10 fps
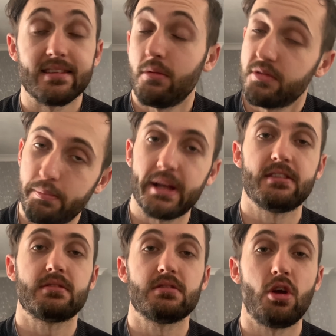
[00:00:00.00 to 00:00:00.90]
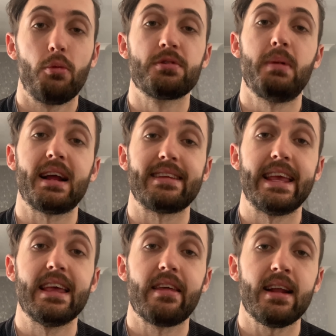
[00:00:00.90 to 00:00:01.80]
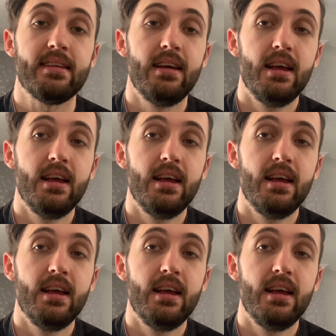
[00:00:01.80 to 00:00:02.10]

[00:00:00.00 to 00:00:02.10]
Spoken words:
I was a bit gobsmacked to hear that.